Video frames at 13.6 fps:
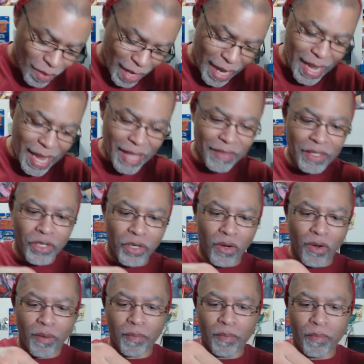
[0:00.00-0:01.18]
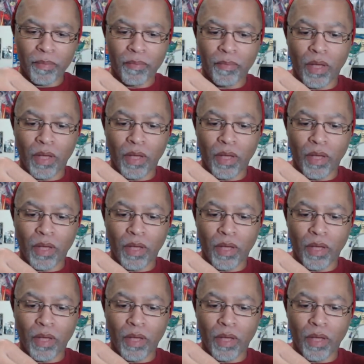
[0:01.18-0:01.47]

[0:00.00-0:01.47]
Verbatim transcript: Okay, and the charm.